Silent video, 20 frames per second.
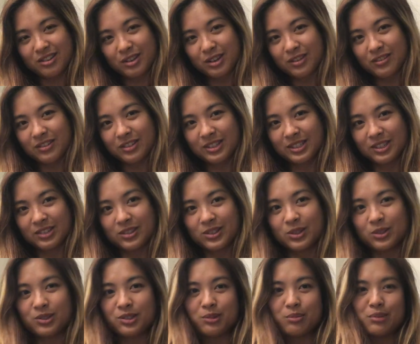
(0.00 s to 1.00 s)
give yourself
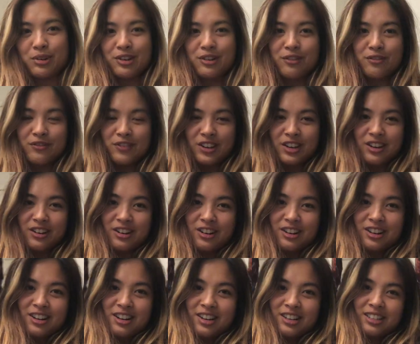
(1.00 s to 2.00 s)
some spirit
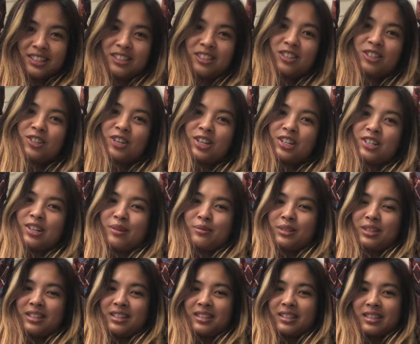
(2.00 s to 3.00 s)
fingers and stretch up
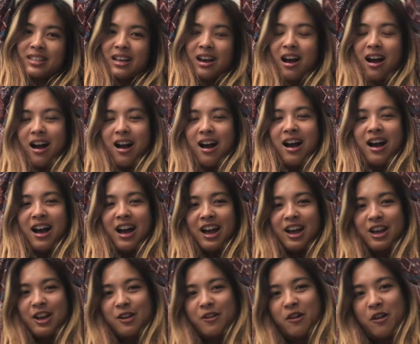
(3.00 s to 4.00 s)
to the
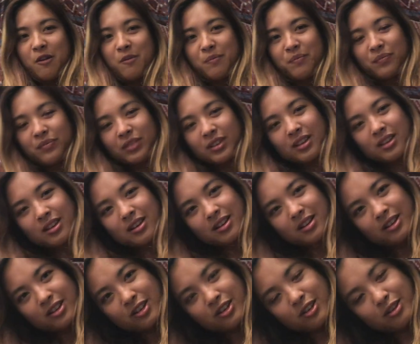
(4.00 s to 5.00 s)
sky.
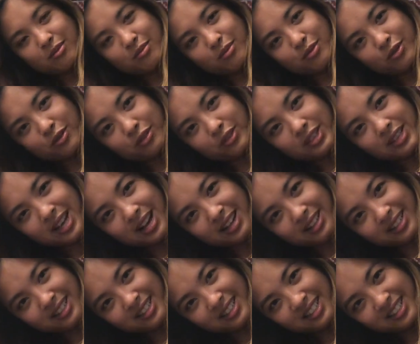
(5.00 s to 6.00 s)
You can move
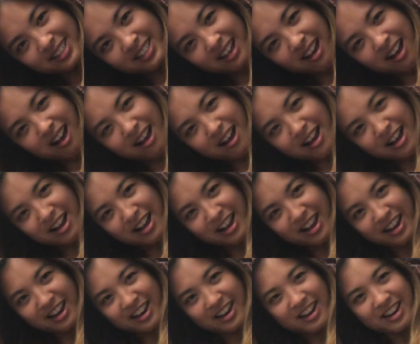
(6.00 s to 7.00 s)
side to
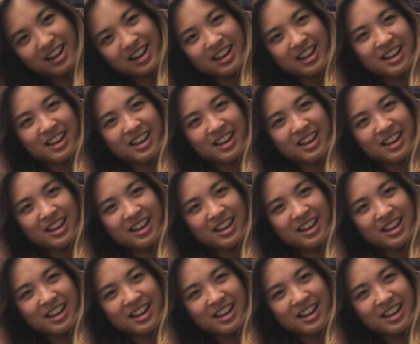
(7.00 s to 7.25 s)
side,